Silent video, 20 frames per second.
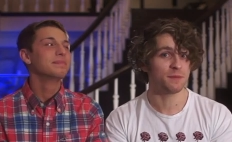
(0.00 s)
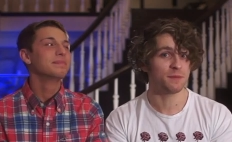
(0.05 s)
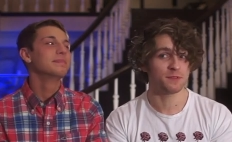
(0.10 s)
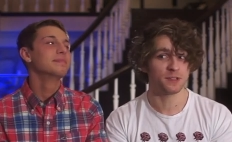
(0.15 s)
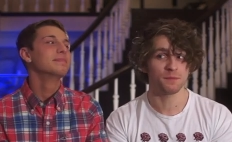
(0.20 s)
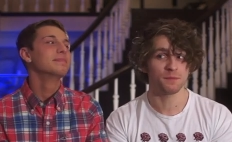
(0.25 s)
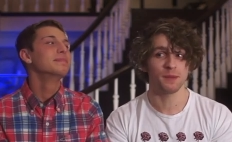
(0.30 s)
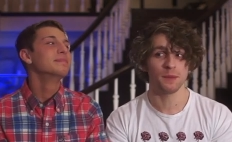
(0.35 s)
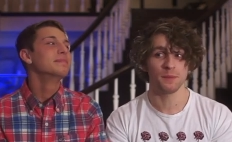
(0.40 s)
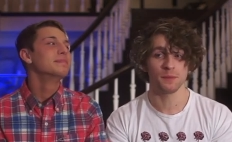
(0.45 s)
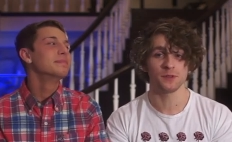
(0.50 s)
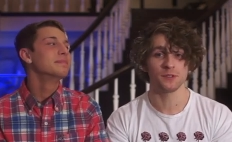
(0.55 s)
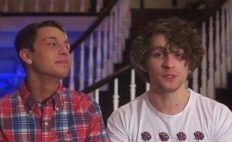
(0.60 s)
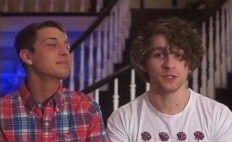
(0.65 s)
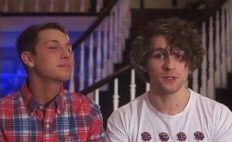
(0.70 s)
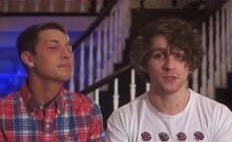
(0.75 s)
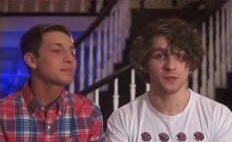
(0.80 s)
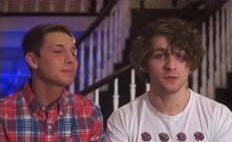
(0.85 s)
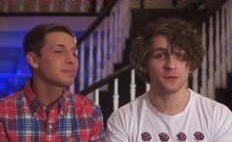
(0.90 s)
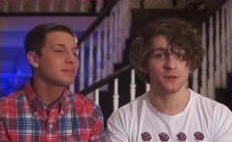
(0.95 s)
Speaker 1: that some people
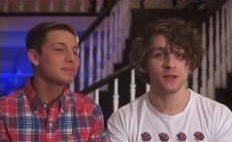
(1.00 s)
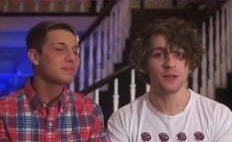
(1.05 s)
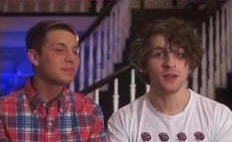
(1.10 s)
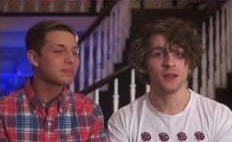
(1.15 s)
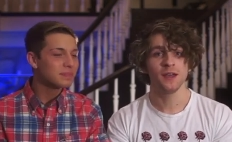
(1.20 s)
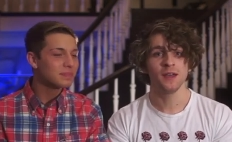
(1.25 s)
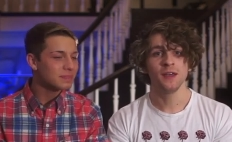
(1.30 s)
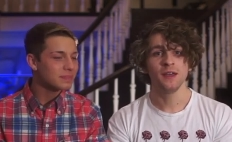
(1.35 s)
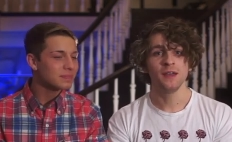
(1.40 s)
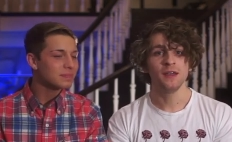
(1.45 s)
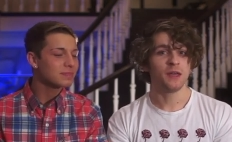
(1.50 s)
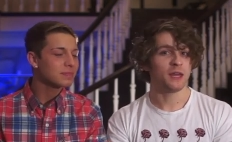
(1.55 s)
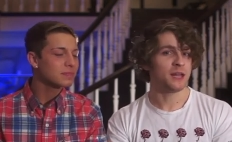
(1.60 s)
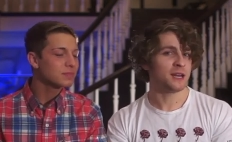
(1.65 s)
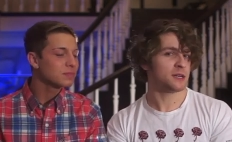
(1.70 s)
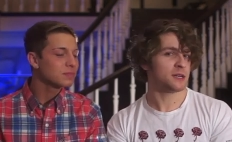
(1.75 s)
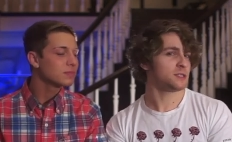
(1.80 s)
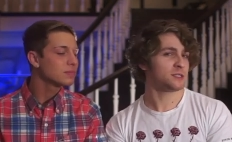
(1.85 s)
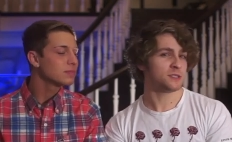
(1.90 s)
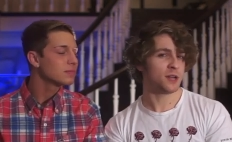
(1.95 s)
do,
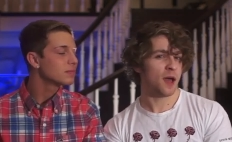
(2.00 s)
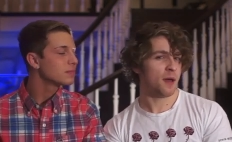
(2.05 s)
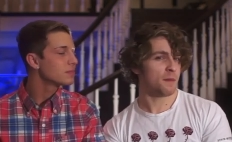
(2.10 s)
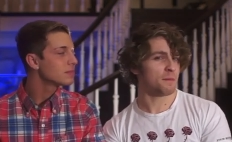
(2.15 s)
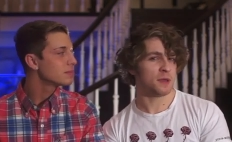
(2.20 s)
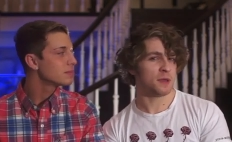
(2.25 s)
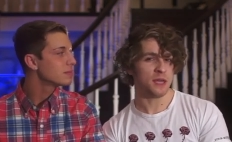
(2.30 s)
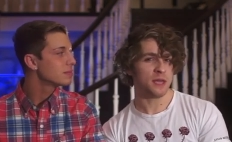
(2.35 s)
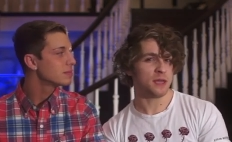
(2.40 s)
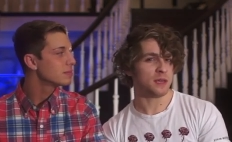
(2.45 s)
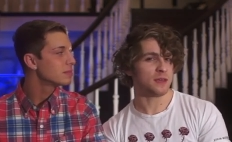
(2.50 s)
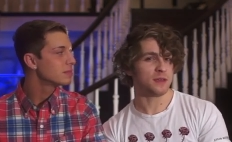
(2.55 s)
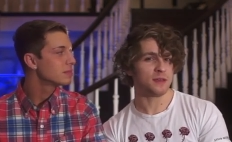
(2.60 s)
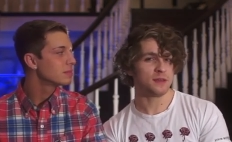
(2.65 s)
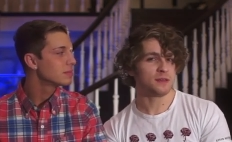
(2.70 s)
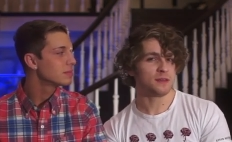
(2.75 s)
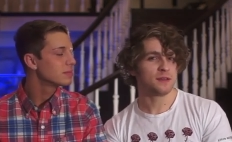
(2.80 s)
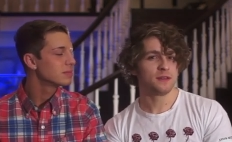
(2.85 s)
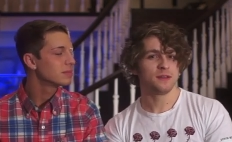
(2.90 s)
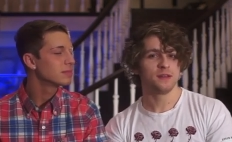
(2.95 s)
and it's not
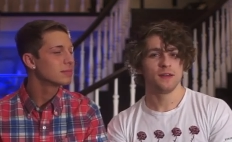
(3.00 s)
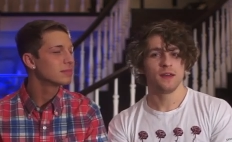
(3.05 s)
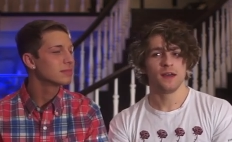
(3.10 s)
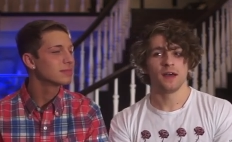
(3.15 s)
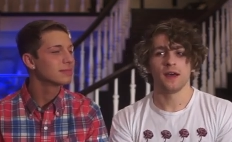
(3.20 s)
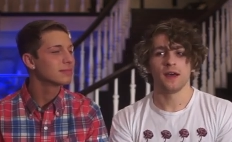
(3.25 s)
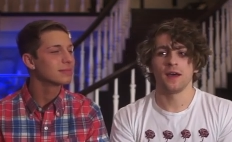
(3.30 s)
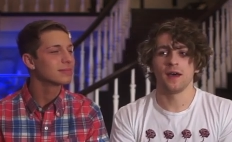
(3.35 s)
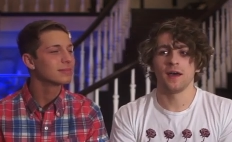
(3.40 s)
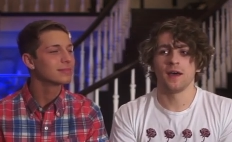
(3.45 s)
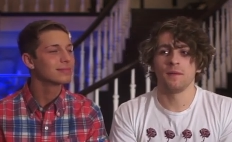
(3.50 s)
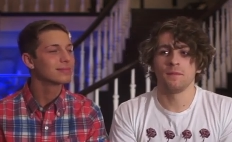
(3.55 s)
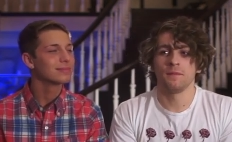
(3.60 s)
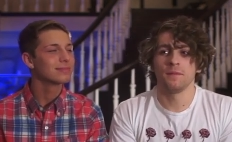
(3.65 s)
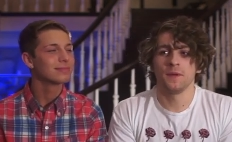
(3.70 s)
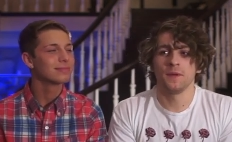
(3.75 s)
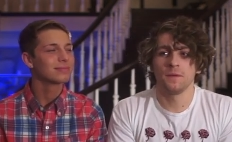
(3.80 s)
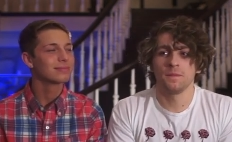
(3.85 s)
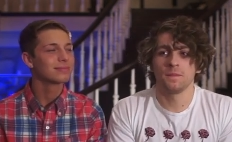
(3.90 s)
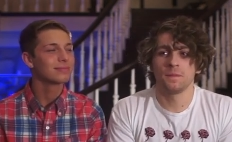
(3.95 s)
me.
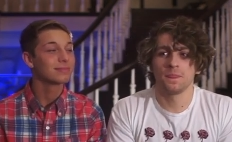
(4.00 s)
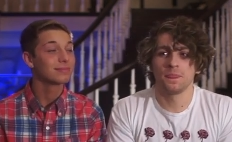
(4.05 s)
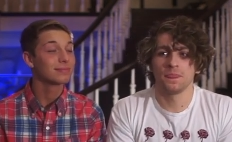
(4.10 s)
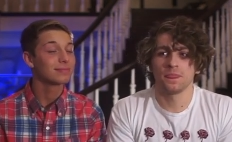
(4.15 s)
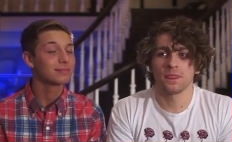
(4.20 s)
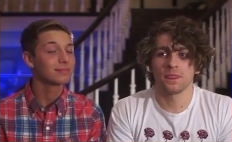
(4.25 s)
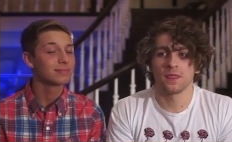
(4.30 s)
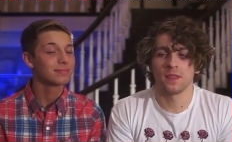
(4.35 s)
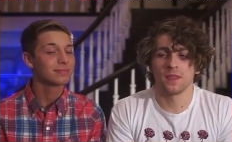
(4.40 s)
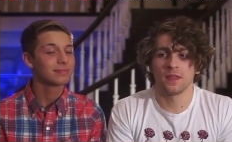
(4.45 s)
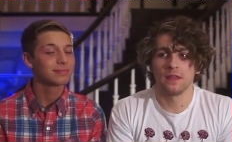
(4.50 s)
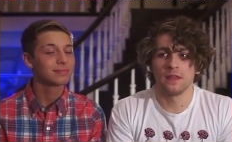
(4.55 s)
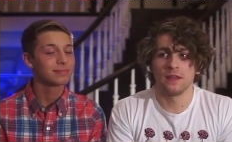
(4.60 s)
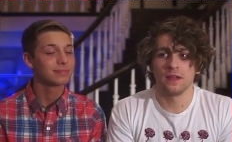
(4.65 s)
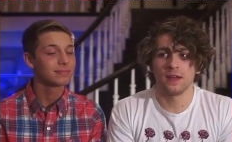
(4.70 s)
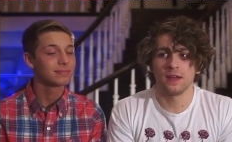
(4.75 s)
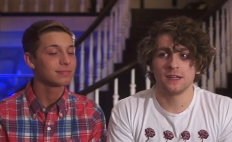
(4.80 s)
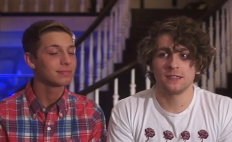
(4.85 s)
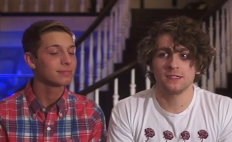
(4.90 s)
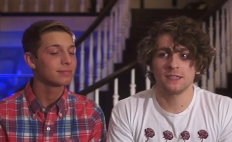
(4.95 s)
Um,
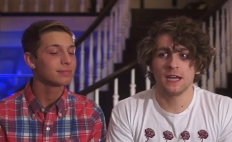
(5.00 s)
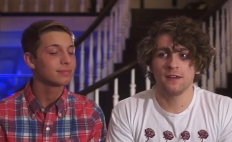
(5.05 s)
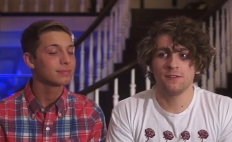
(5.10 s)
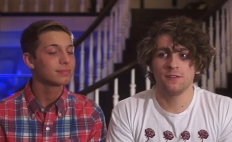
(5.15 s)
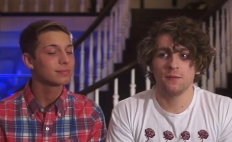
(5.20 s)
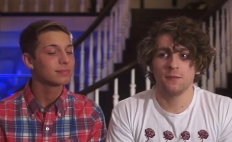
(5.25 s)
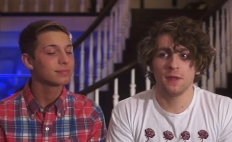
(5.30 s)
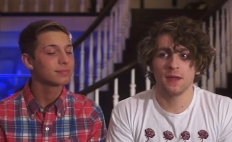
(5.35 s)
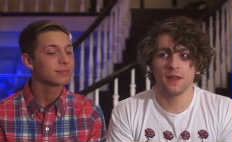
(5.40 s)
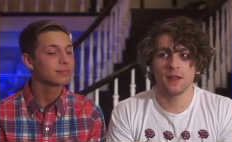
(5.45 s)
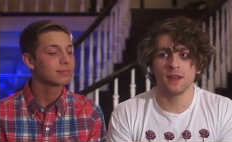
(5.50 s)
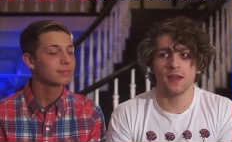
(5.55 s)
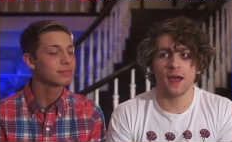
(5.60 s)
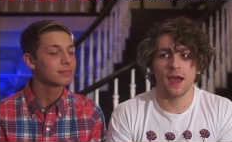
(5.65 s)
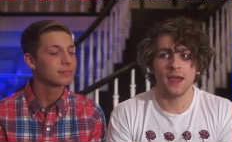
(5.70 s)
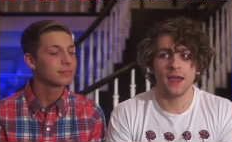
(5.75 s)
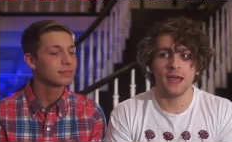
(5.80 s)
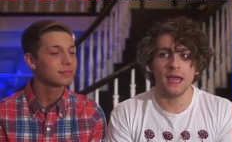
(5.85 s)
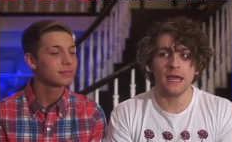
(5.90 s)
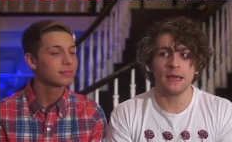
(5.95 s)
aside from like like
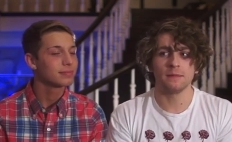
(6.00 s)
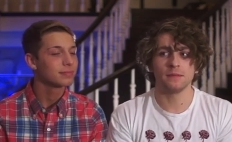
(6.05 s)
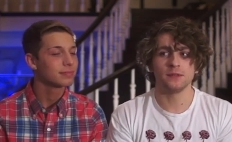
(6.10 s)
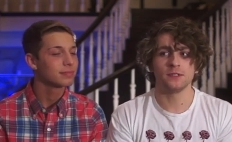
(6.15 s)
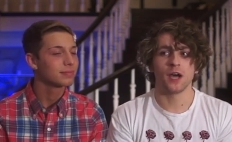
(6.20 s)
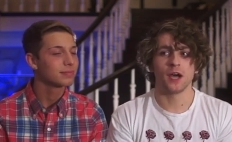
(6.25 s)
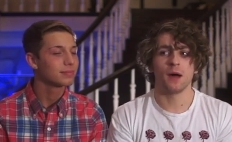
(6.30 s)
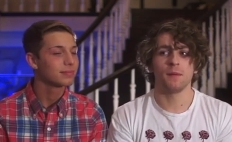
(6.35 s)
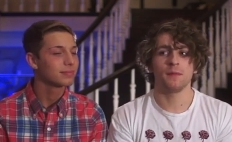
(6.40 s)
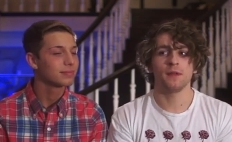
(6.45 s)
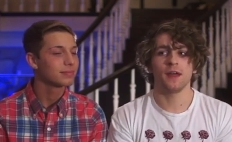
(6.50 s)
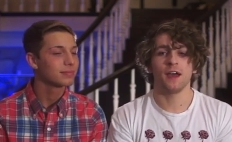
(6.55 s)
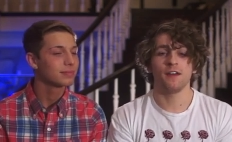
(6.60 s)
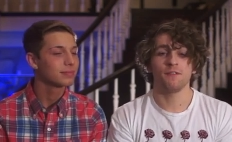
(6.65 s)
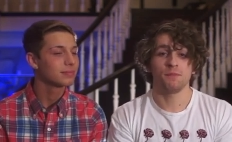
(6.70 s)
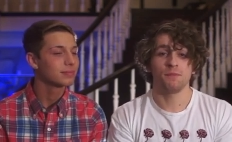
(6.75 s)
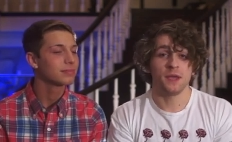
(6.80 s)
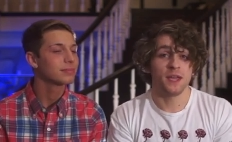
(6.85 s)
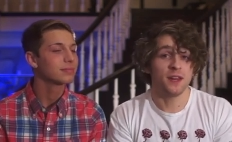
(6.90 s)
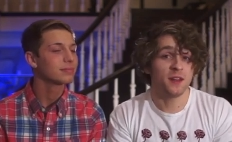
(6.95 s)
I am dominant.
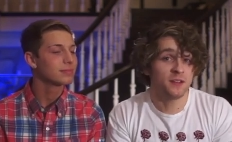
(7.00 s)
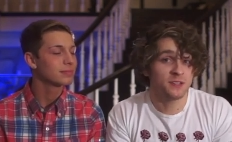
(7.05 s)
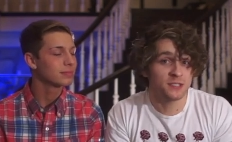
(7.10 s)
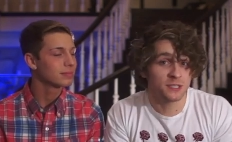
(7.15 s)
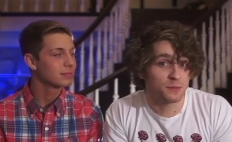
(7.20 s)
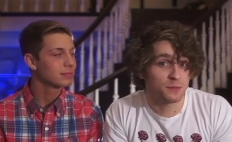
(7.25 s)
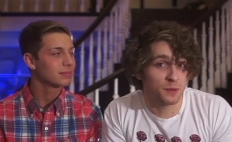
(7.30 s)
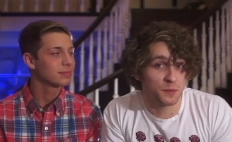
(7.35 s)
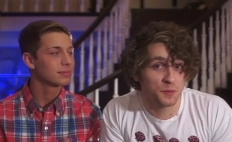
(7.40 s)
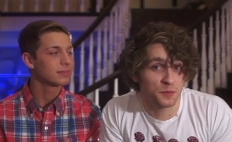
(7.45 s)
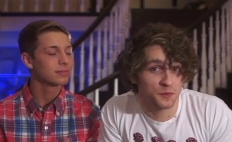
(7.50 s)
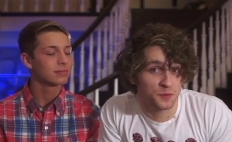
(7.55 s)
I've peed on someone